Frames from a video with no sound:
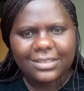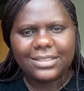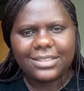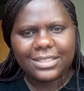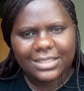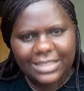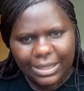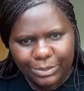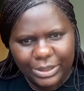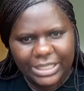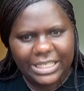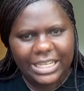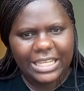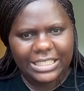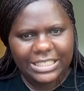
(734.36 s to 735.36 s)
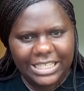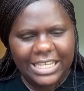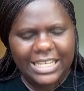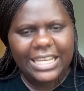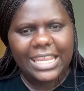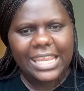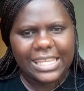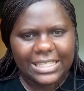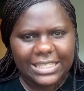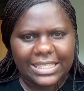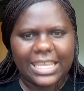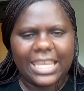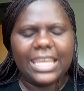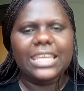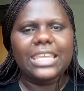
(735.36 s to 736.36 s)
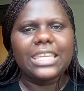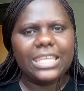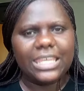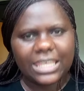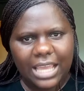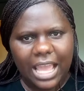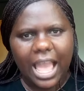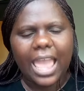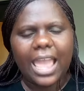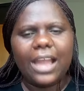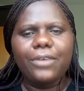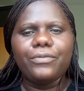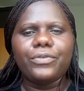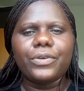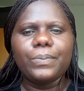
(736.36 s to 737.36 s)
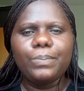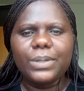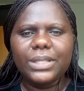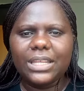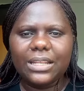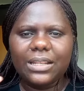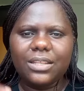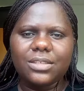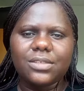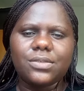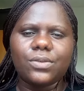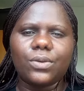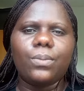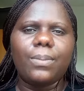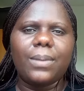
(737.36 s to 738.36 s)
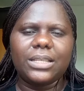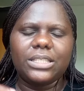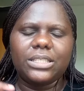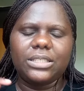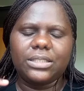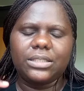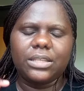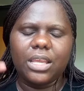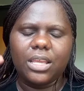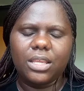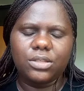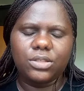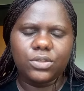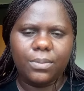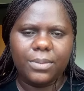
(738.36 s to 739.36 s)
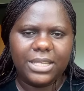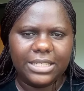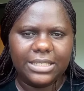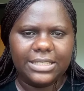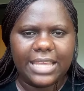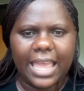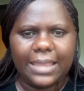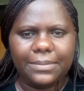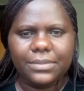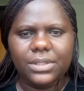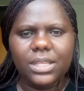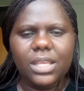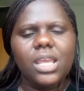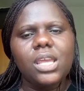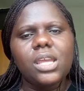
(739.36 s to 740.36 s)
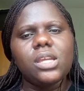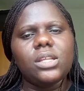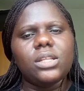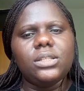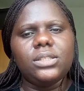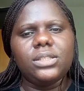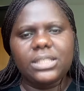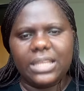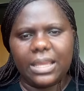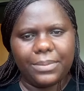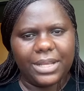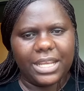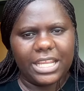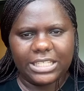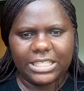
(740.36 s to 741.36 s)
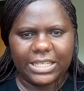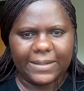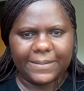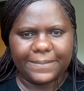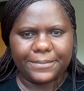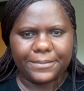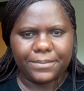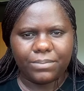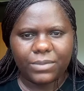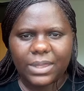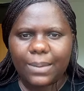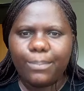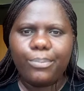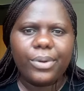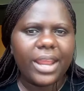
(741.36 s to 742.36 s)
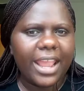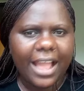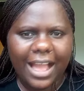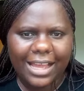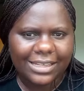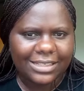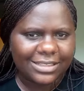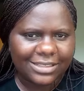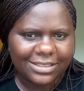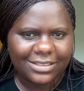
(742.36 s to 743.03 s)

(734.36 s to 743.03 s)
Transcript: Determination is a key. I have repeated this so many times. Determination. Pray hard.